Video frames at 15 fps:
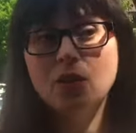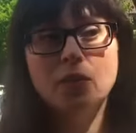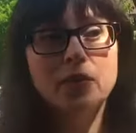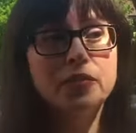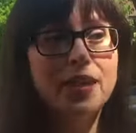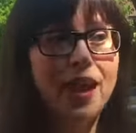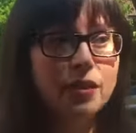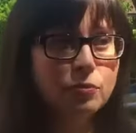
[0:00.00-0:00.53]
With
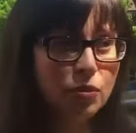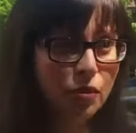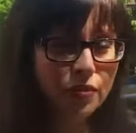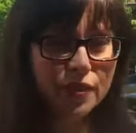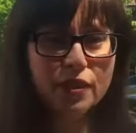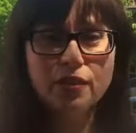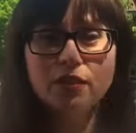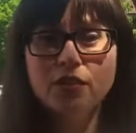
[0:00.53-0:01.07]
the Admiral
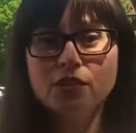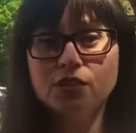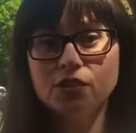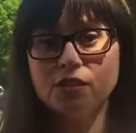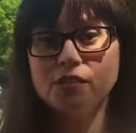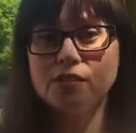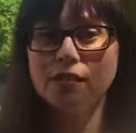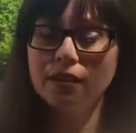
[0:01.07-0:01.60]
Theater
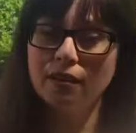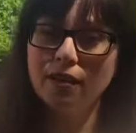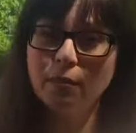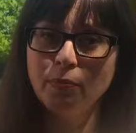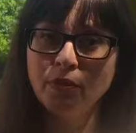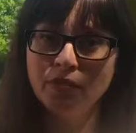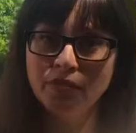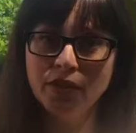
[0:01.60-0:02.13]
just a
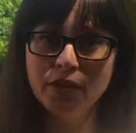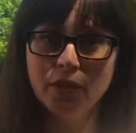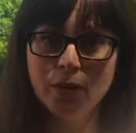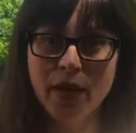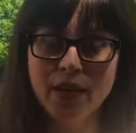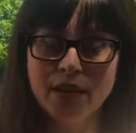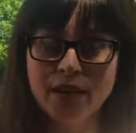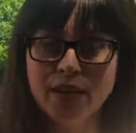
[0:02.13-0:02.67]
couple feet
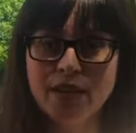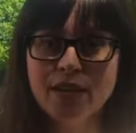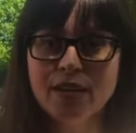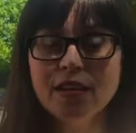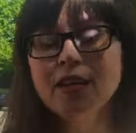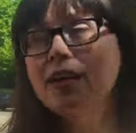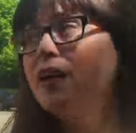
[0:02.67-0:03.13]
away here,